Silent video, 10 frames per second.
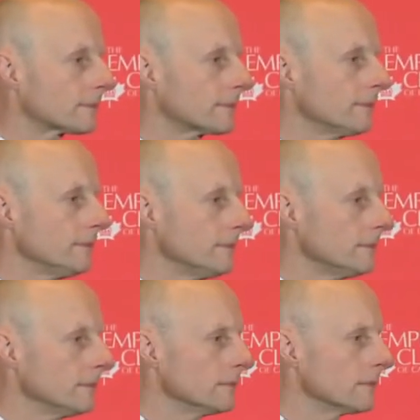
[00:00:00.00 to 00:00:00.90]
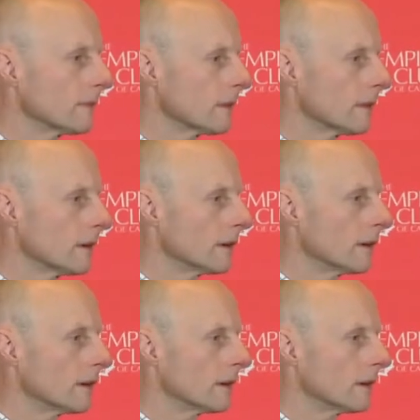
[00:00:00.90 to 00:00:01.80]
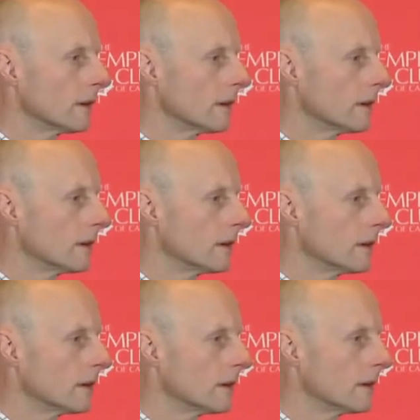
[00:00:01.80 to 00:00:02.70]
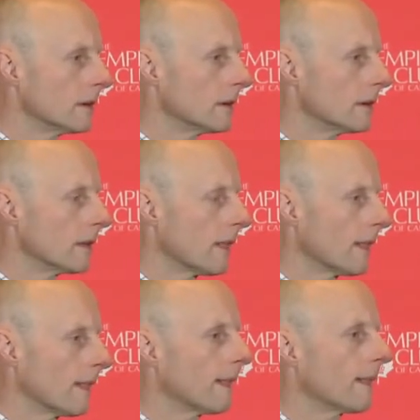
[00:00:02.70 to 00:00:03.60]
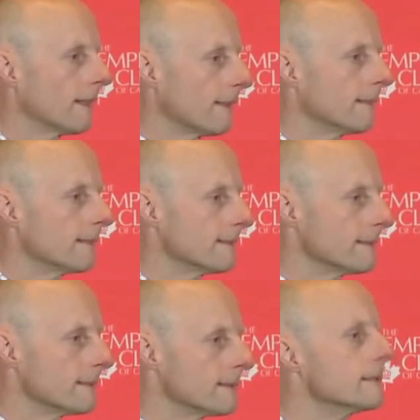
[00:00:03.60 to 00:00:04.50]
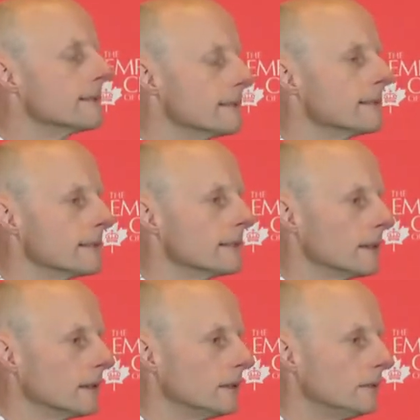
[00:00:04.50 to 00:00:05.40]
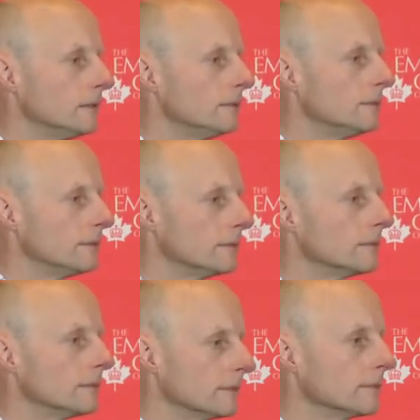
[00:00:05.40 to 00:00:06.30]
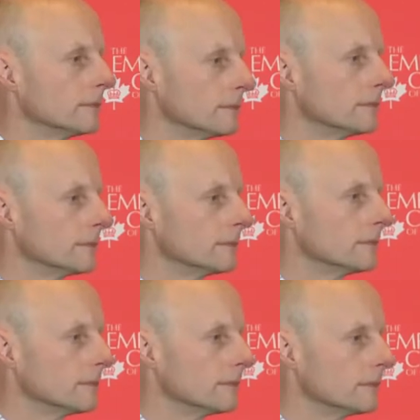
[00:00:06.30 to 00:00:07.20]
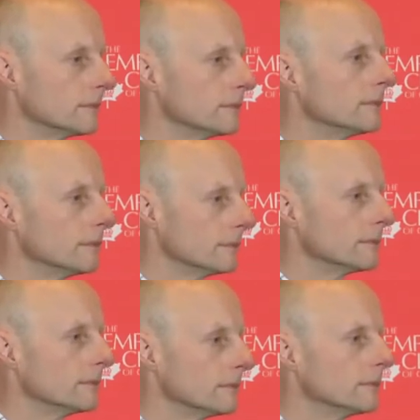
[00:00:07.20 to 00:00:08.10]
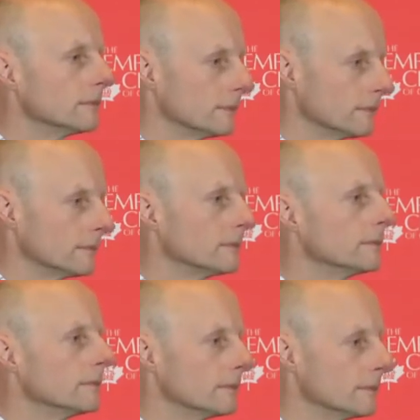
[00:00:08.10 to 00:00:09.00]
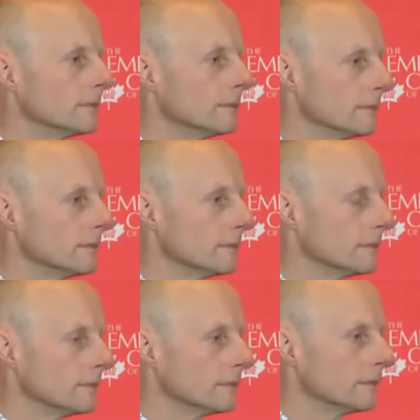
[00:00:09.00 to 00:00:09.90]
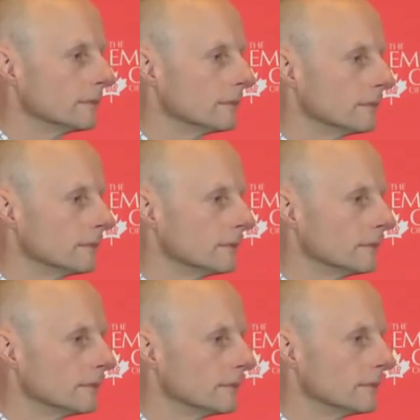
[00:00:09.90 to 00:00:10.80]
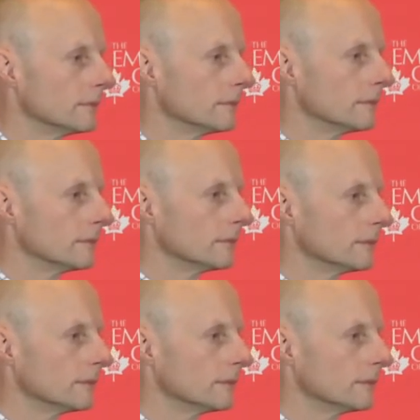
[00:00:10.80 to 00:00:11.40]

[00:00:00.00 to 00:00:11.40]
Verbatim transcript: What would be your uh, recommendation to your uh, your successor and, and, the city in general? Where, where do you see the TTC and transit uh, in the GTHA uh, moving